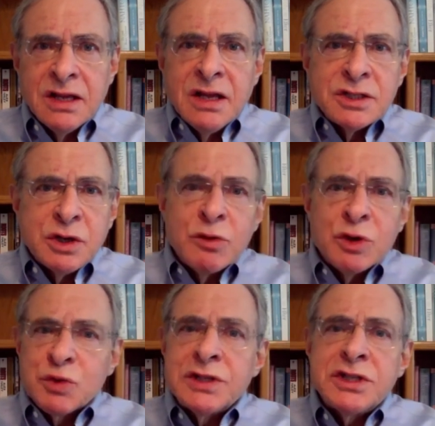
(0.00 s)
So he
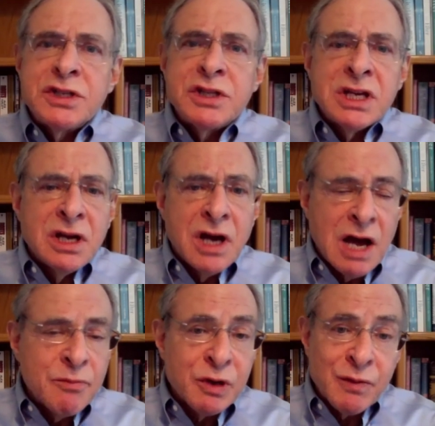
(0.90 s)
was rushed to the
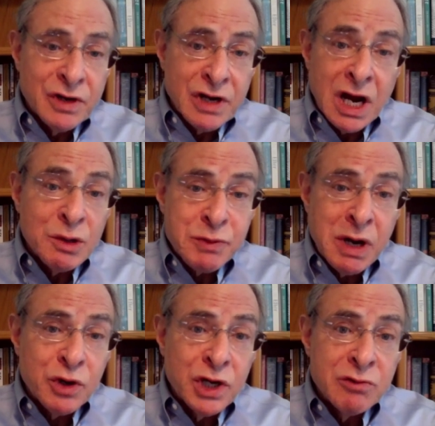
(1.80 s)

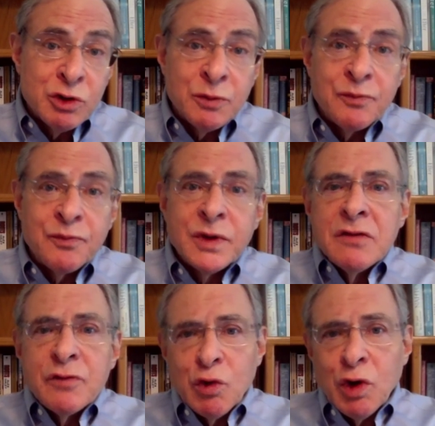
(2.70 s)
operating room
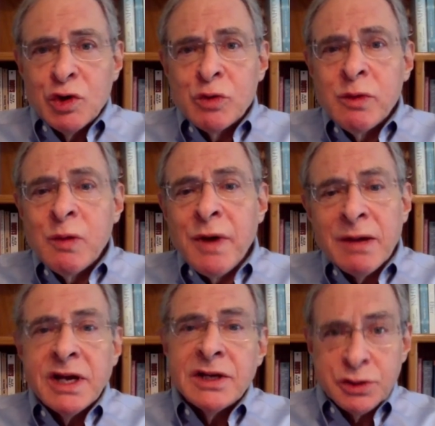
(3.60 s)
for quadruple
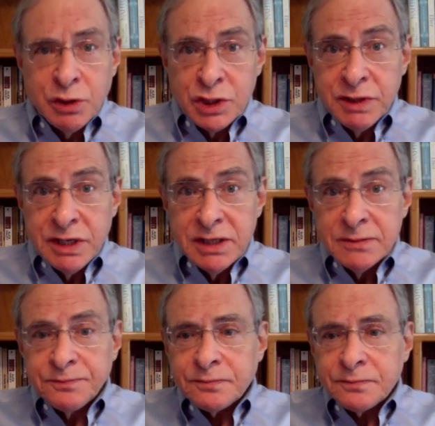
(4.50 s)
bypass surgery.
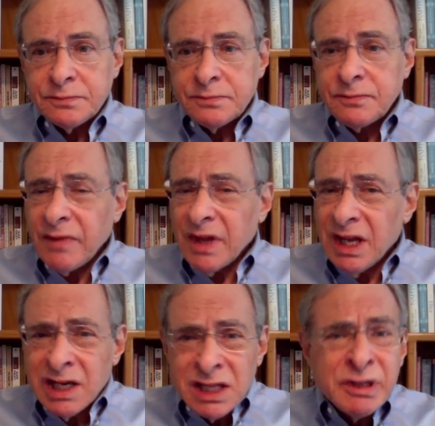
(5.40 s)
In
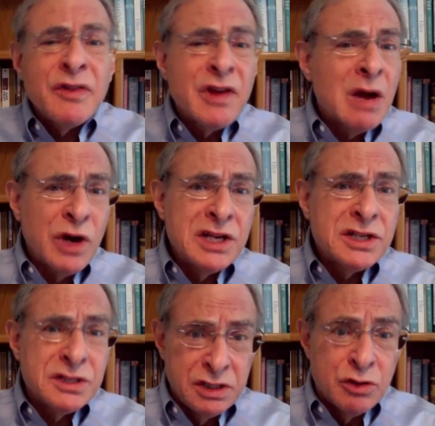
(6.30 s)
the middle of the
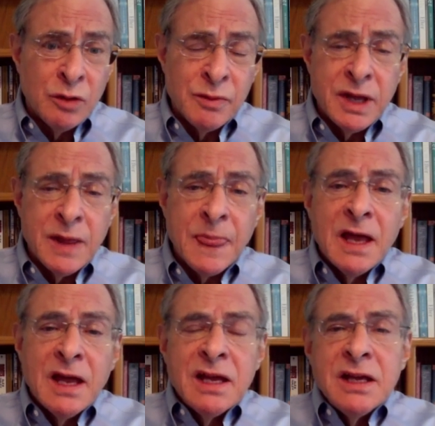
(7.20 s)
operation, he told me,
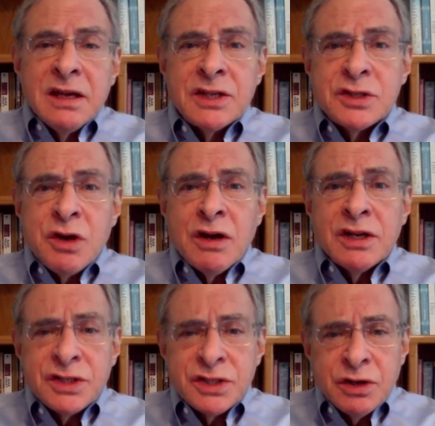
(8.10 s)
he saw his
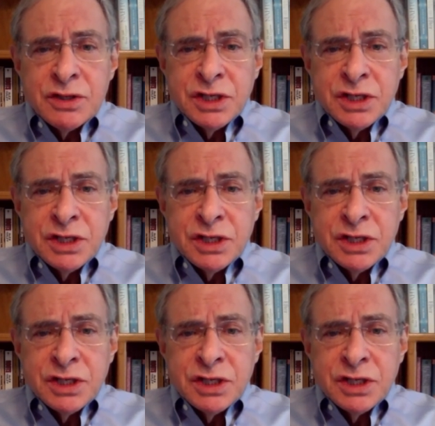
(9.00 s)
surgeon.